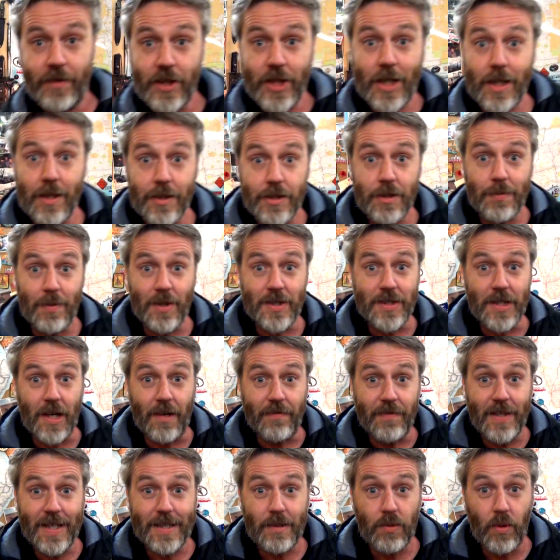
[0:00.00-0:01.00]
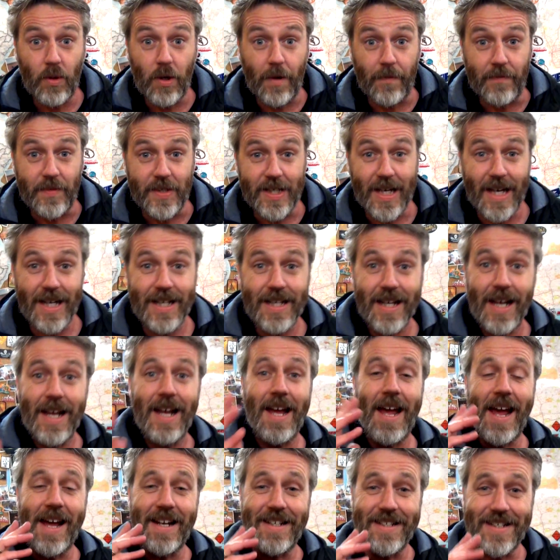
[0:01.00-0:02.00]
challenged myself, that's what I've done,
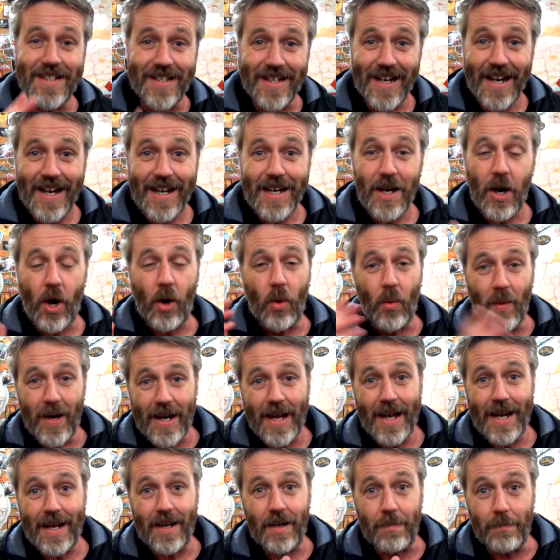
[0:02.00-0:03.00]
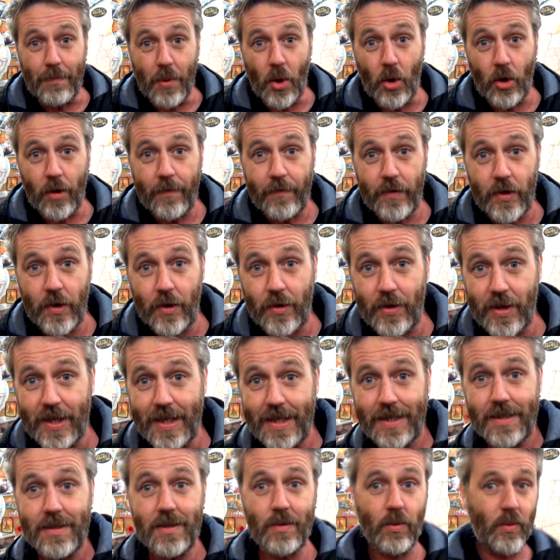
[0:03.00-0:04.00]
and today I went out and bought a few
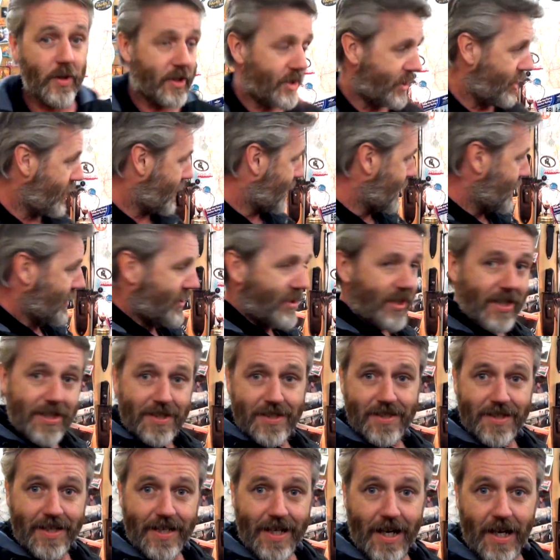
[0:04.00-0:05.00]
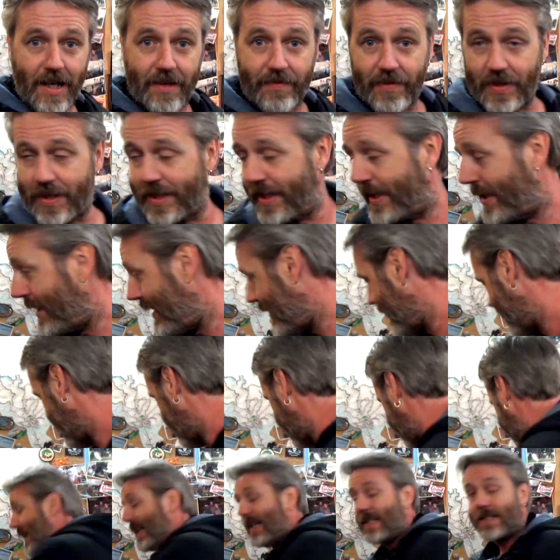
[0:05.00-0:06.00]
things which you can just see over there.
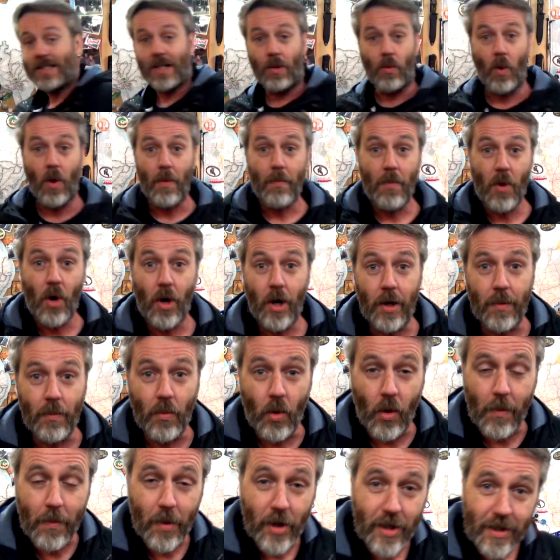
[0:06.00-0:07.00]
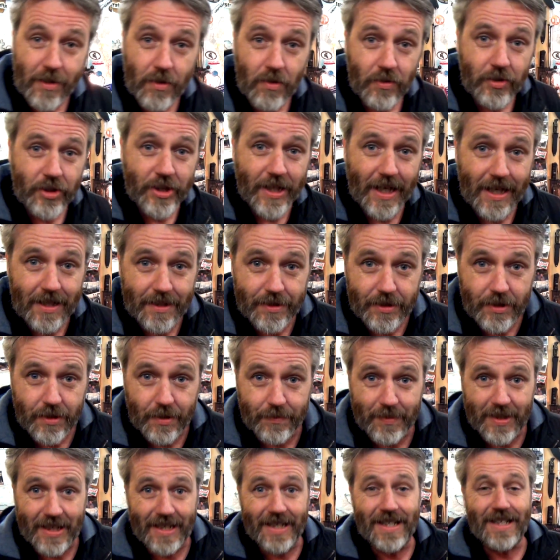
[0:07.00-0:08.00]
So what my little challenge to
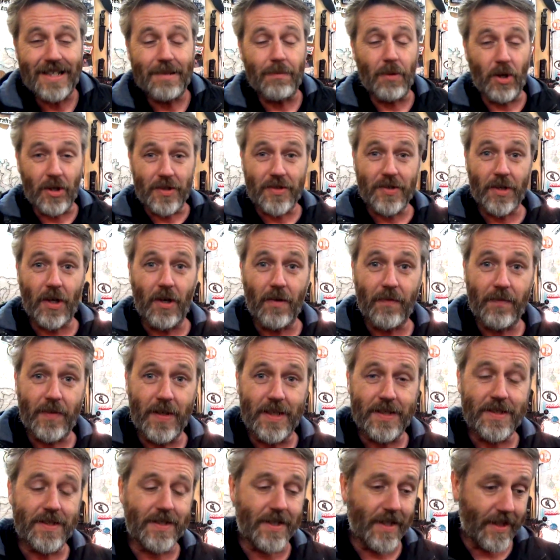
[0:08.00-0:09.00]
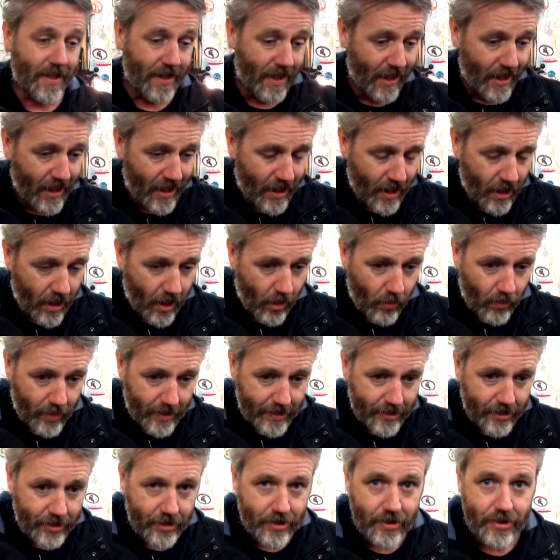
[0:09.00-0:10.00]
myself is that I want
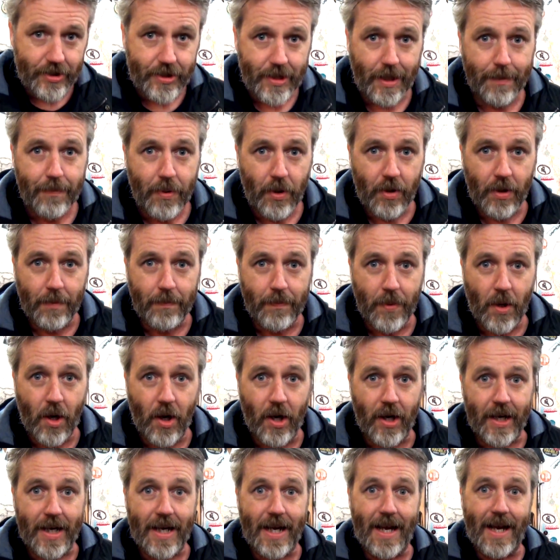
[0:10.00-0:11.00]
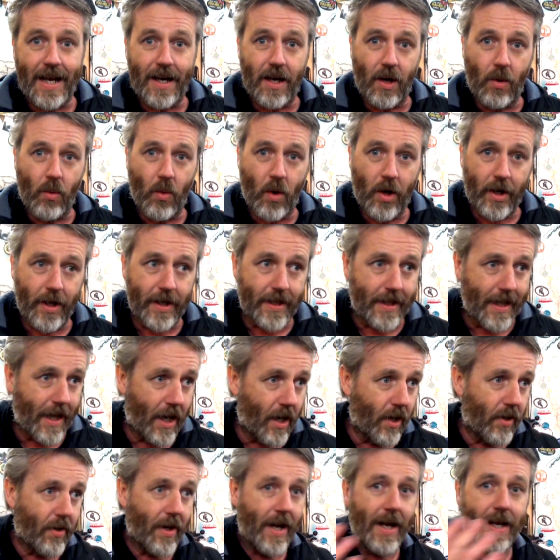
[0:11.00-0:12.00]
to jump on a bike and I want to
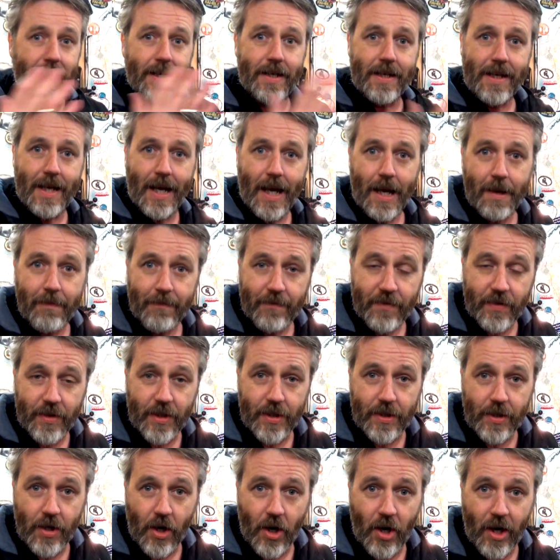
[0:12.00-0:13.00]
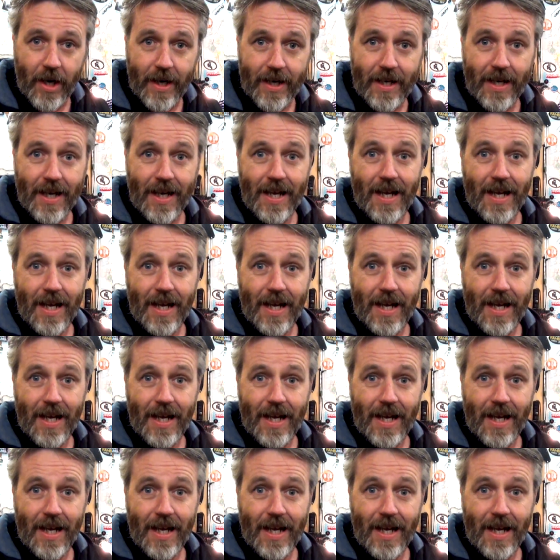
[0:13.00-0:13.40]
go and camp for the night